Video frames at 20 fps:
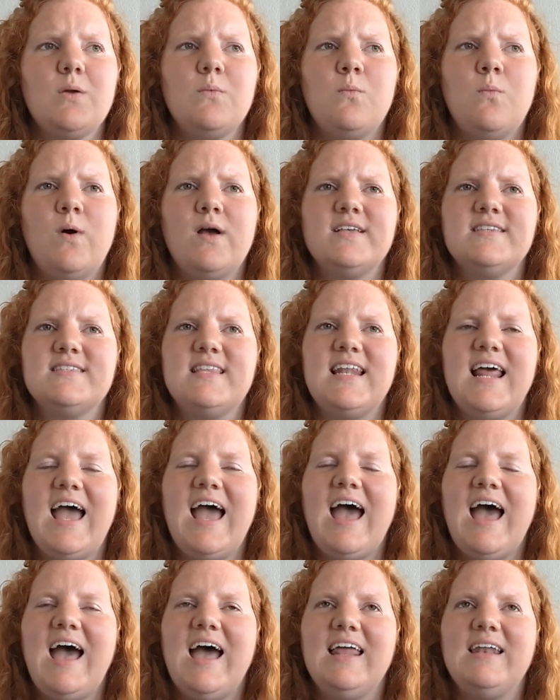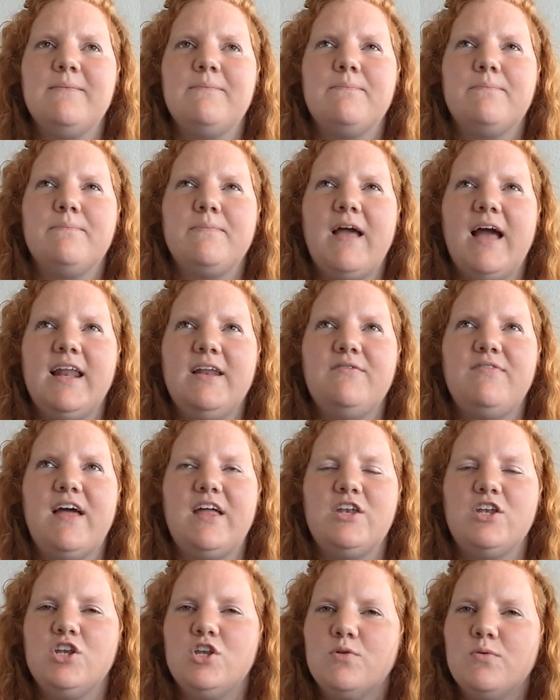was that it had kind of
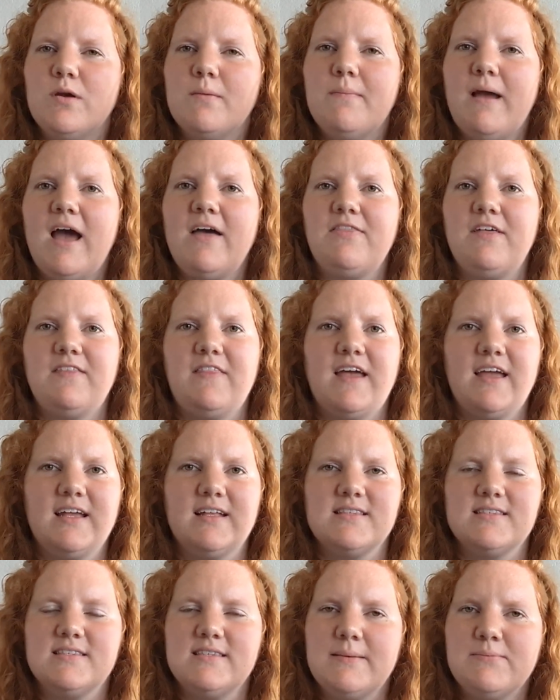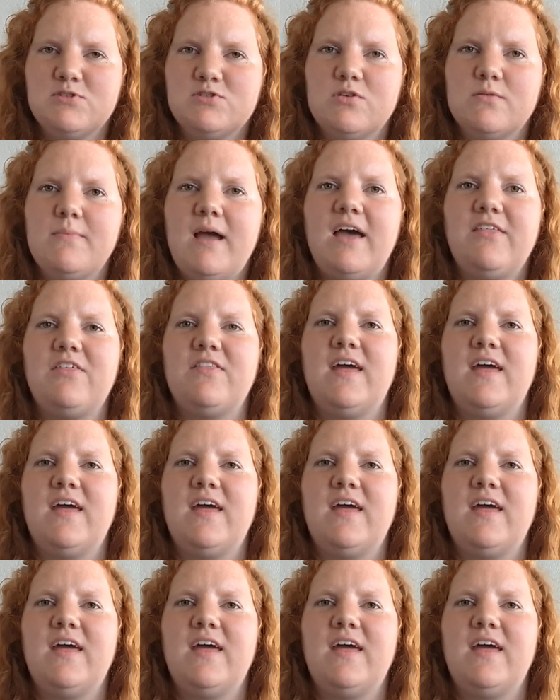that newer math, that conceptual math and